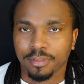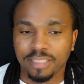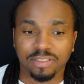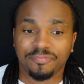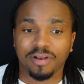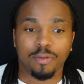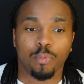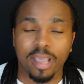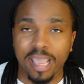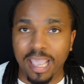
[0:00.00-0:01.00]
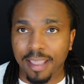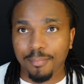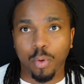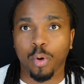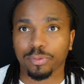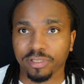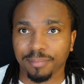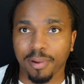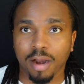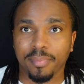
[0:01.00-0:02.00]
It's going to feel like way more than the
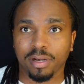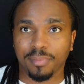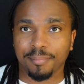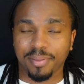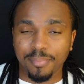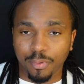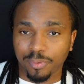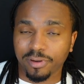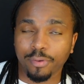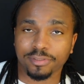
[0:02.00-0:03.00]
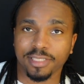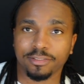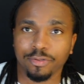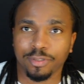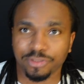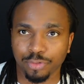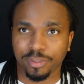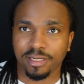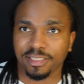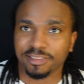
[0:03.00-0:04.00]
bare minimum. And people will notice that too because you'll
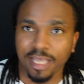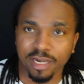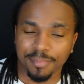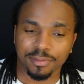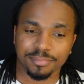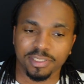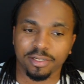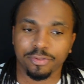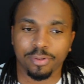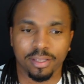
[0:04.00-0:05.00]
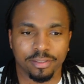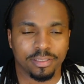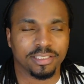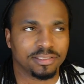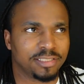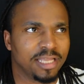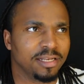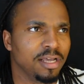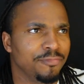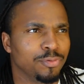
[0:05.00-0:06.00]
get excited about them telling you they, they, they
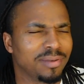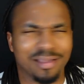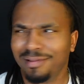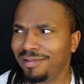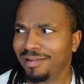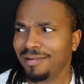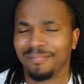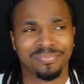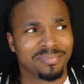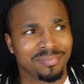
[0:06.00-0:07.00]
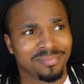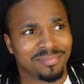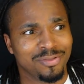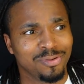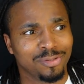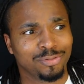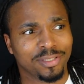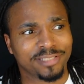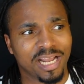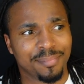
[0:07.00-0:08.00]
love you. Like, you look too
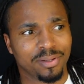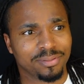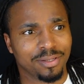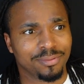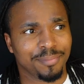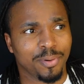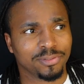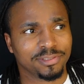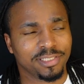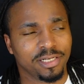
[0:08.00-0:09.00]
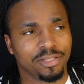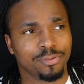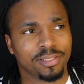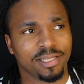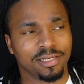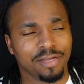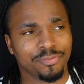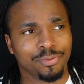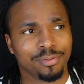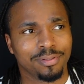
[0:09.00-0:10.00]
excited about you know your person telling you that they love
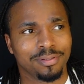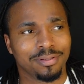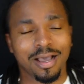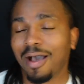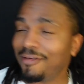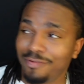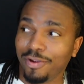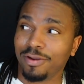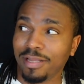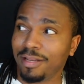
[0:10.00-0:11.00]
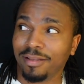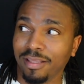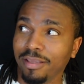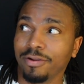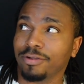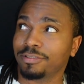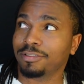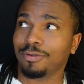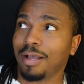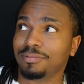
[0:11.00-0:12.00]
you. Oh, I haven't heard that in years,
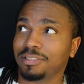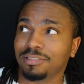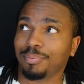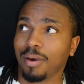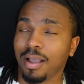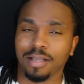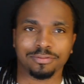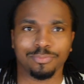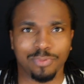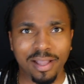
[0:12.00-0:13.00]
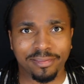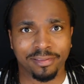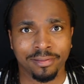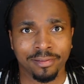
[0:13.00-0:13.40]
so I was just surprised. What?